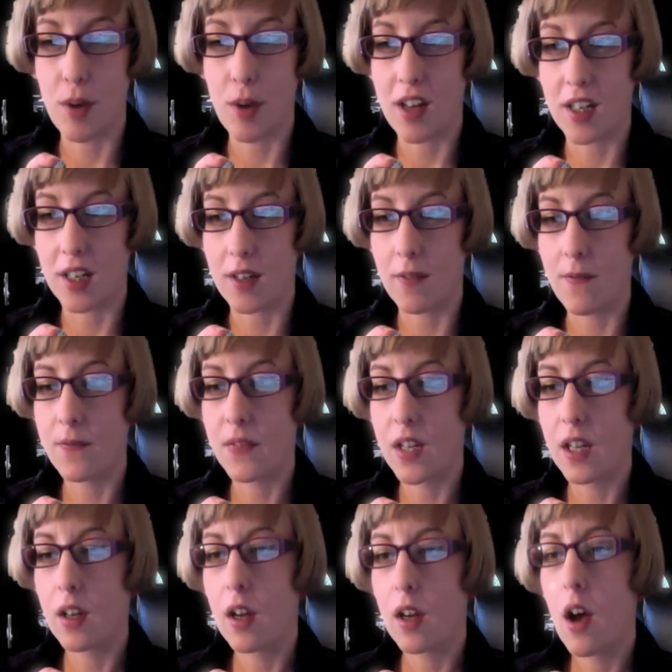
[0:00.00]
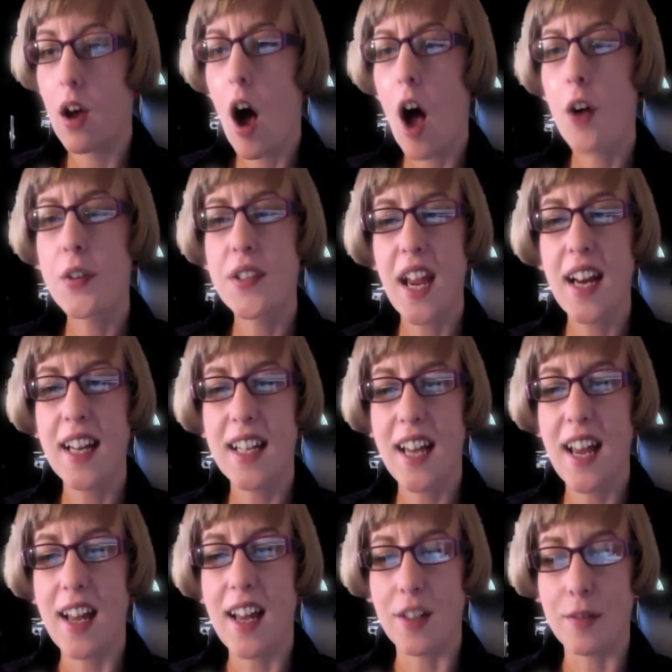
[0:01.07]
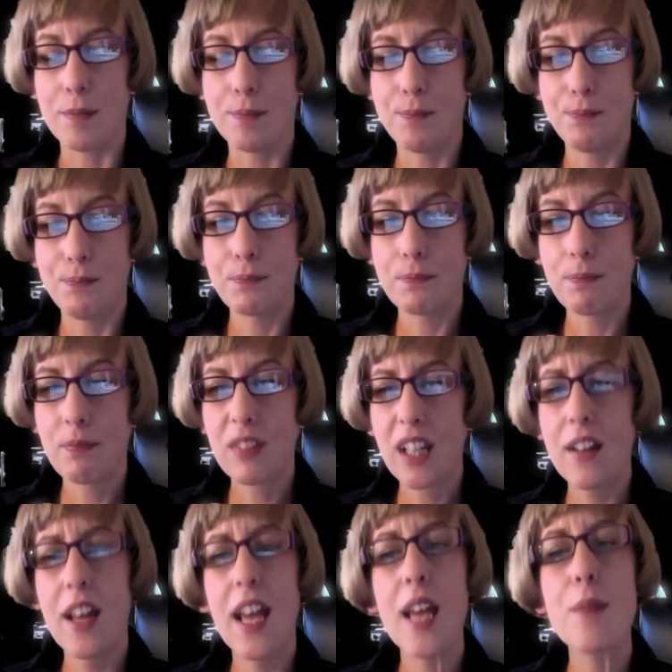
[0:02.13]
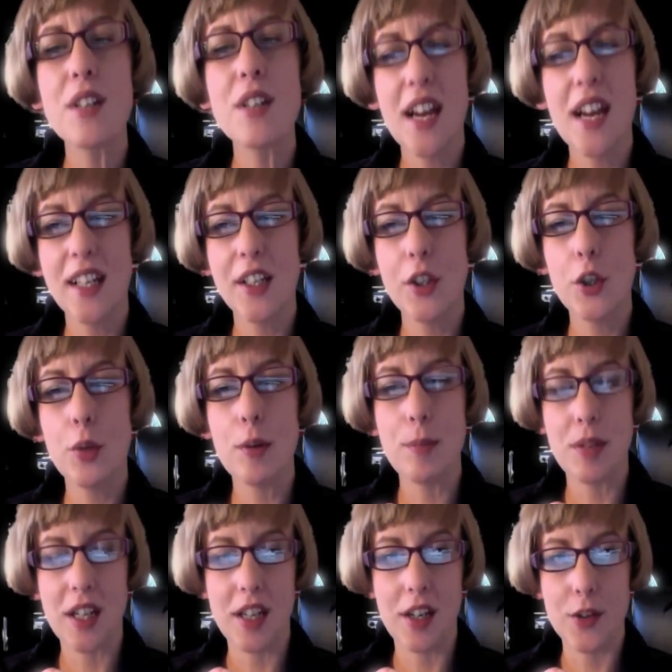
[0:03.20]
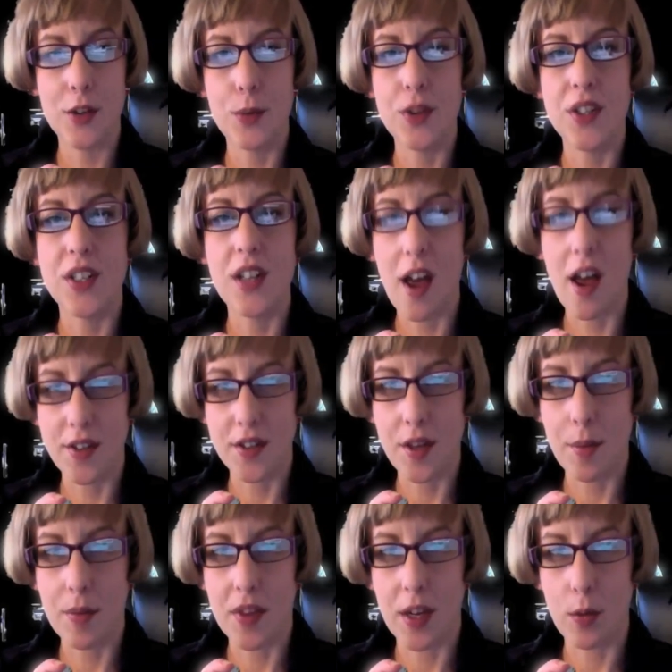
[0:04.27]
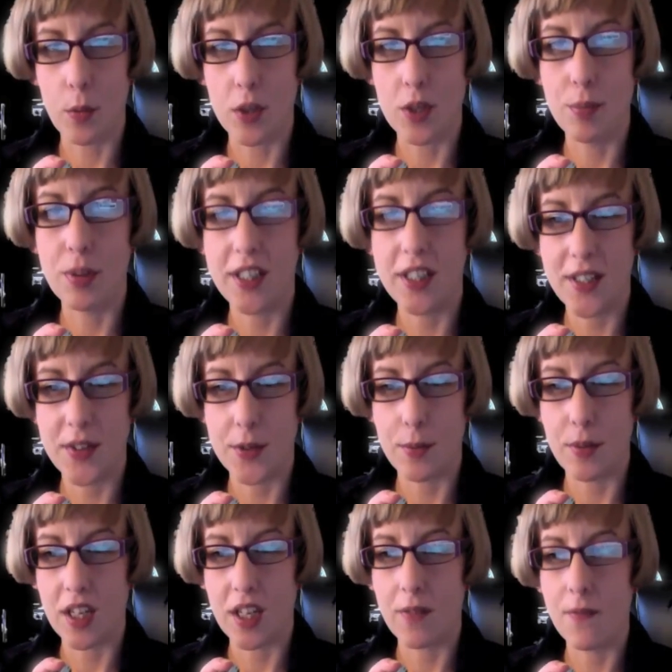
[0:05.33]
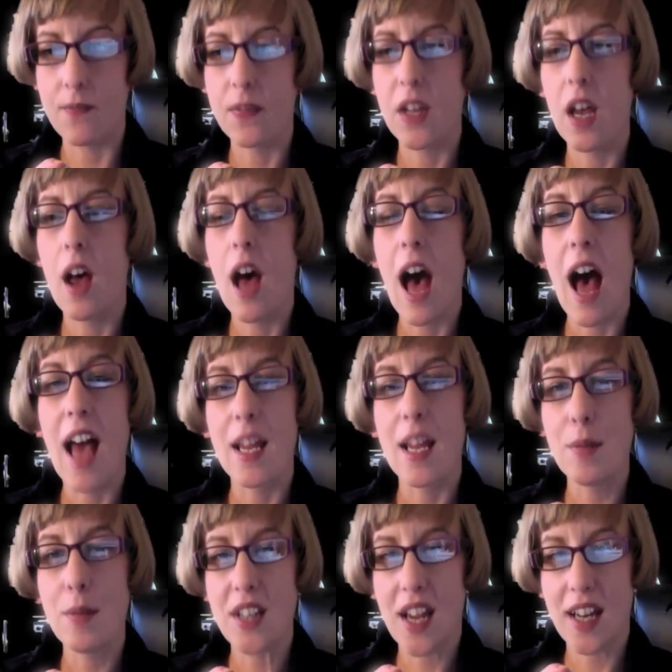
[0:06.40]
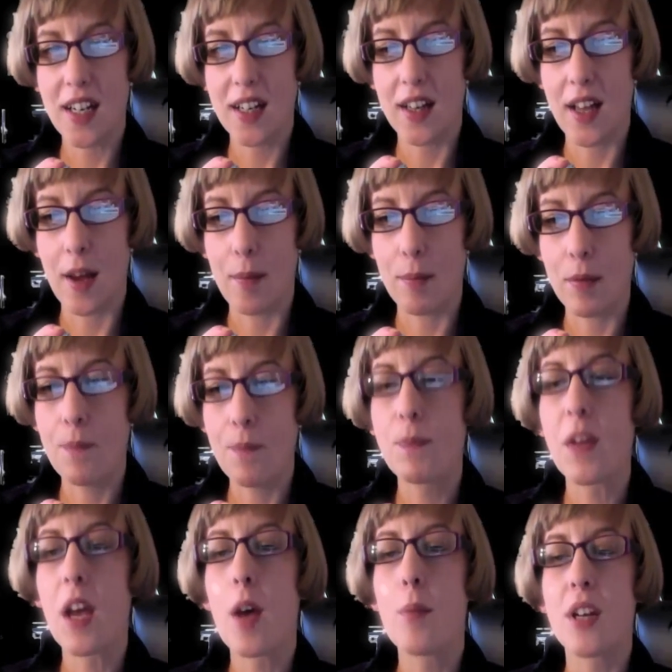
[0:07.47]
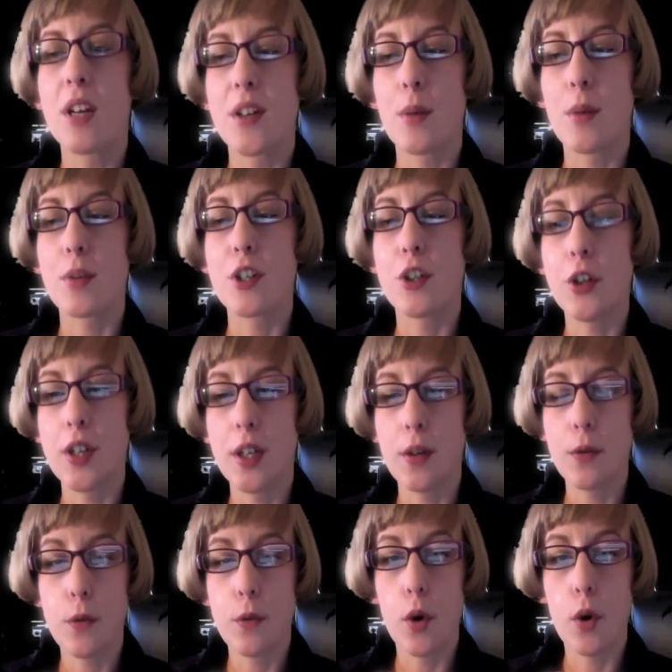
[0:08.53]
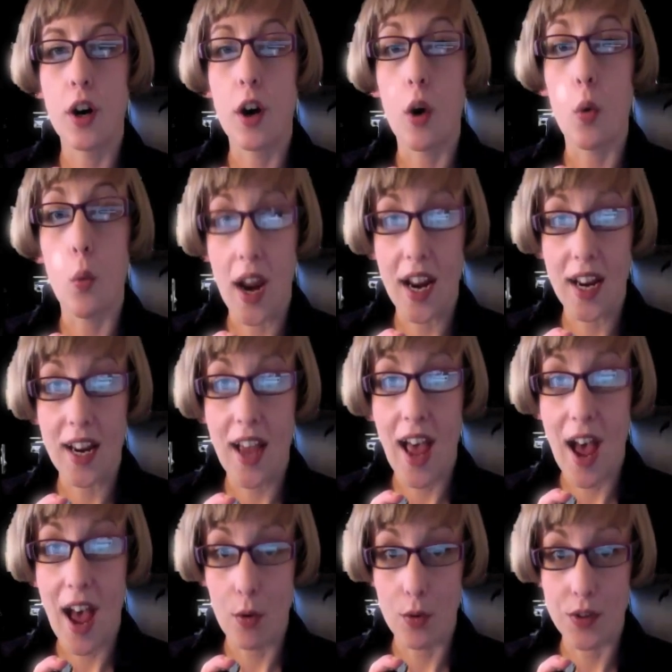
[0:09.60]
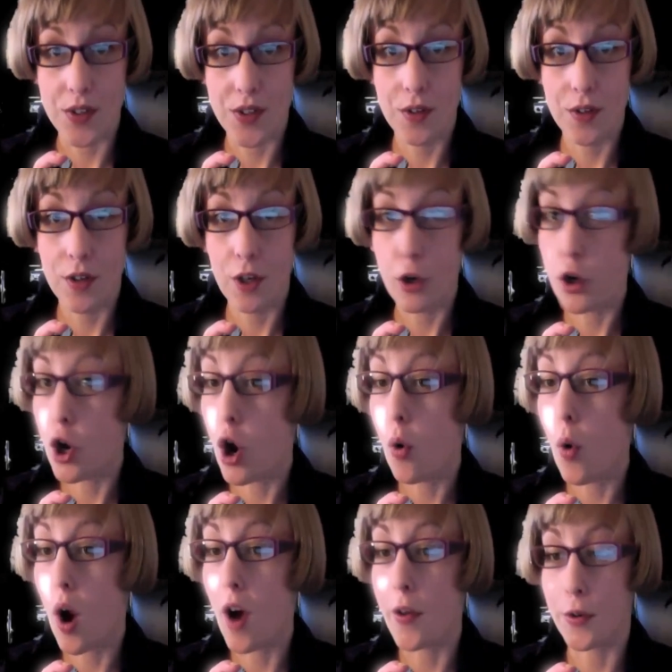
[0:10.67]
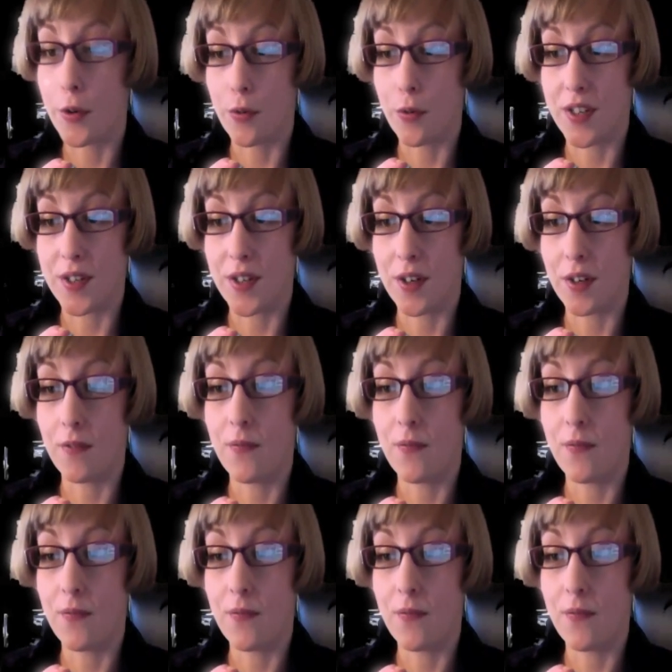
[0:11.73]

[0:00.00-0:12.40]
body. I'll say it again. Imitating human beings was not something which pleased me. I imitated them because I was looking for a way out, no other reason.